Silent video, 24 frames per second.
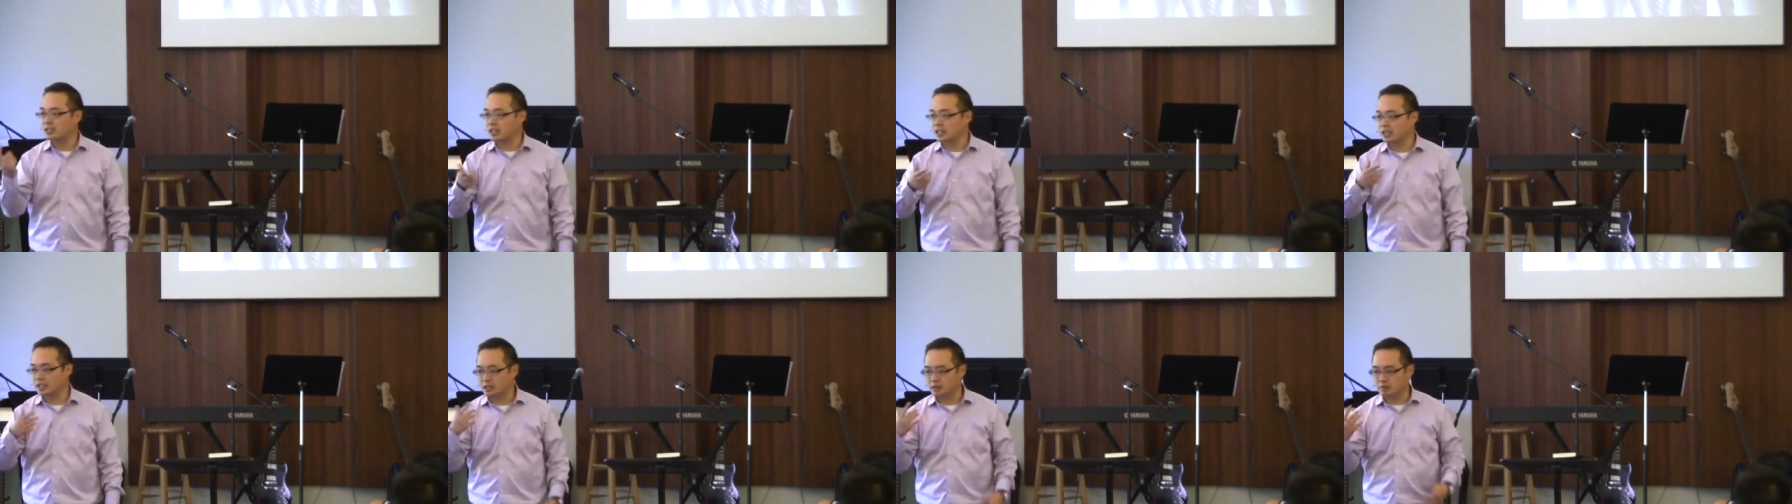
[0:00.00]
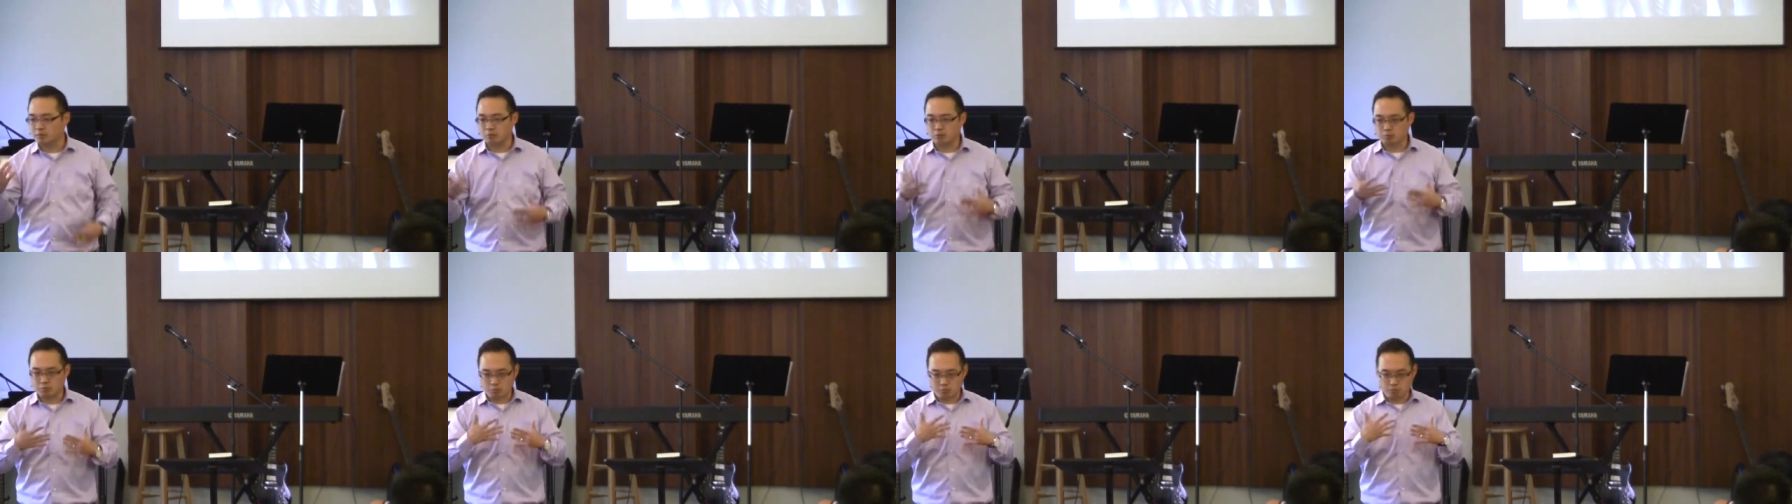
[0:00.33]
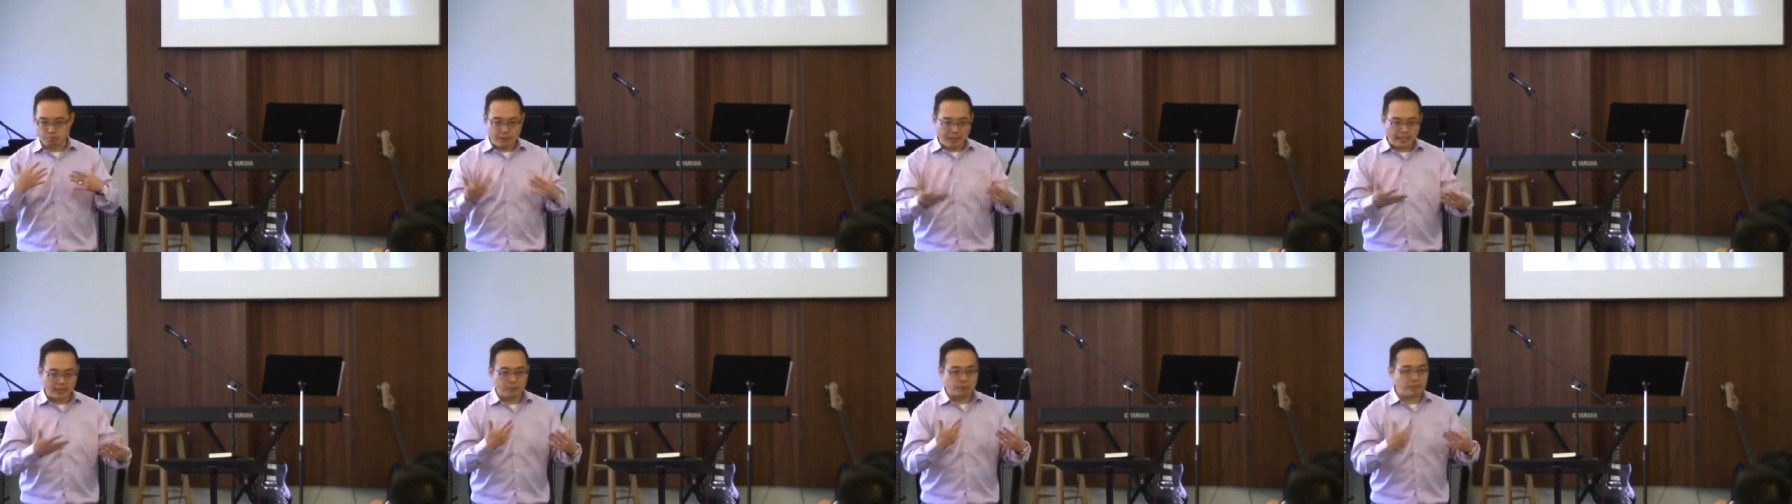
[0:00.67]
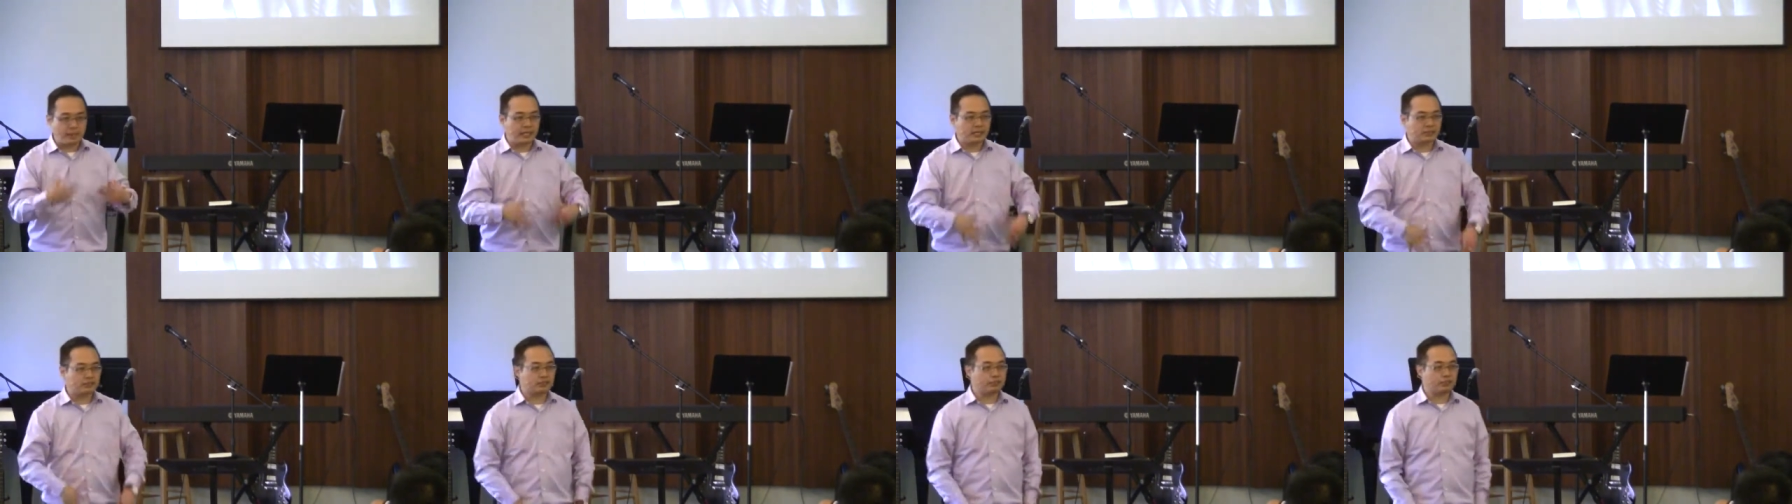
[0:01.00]
uh,
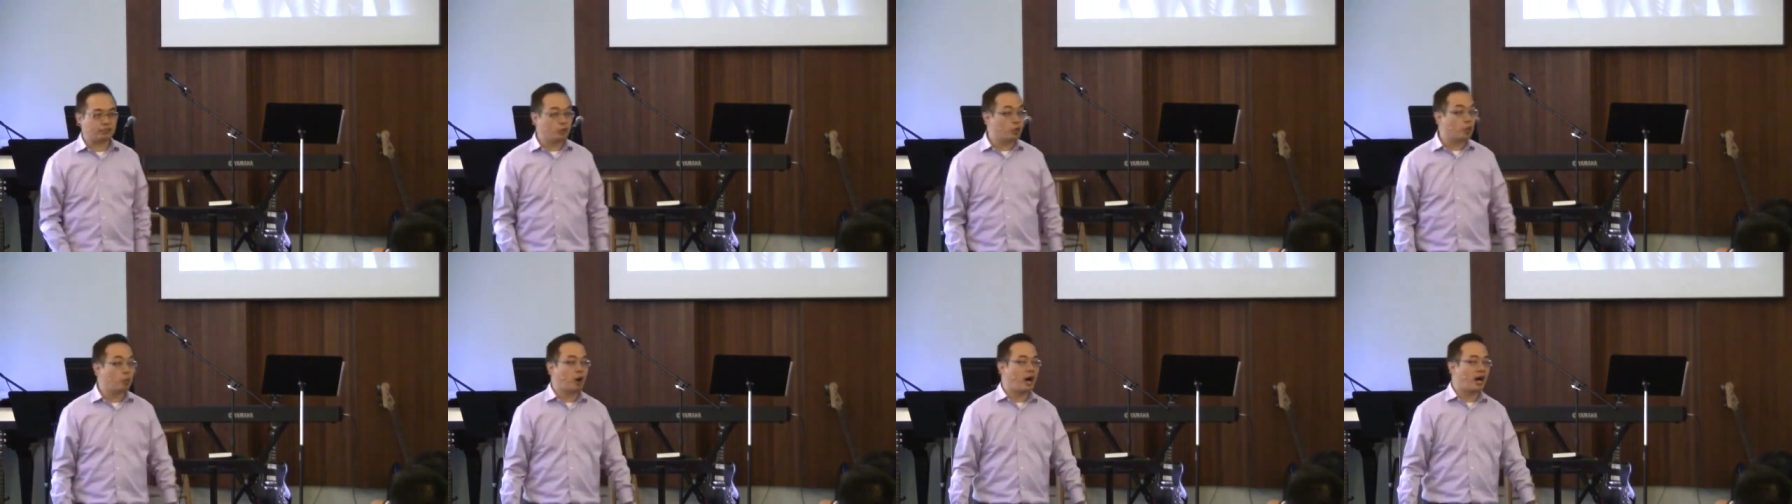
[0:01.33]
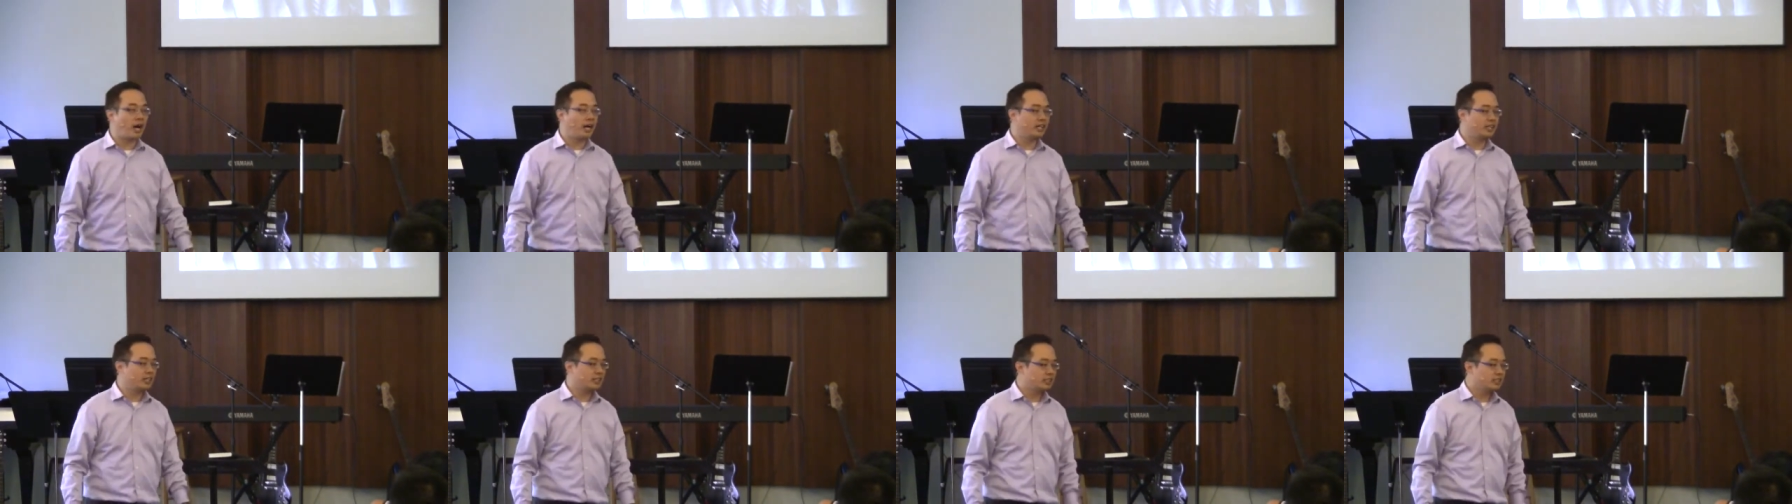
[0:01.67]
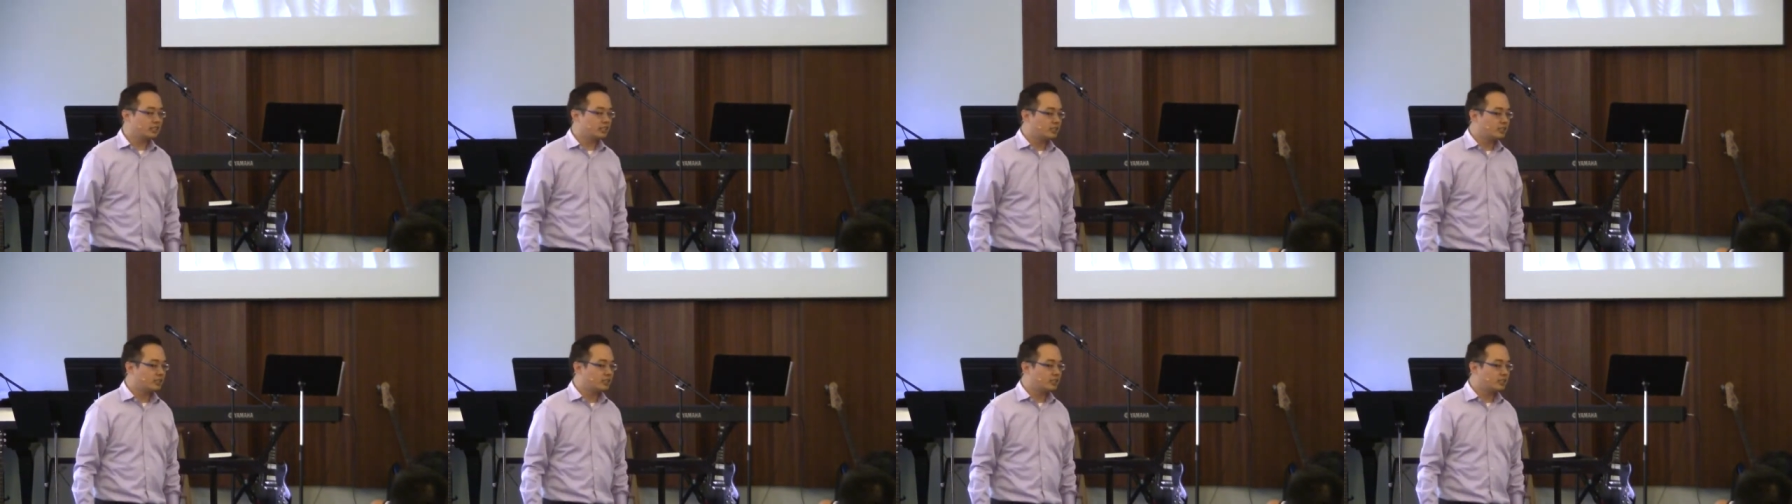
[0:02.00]
bandmates. You know why?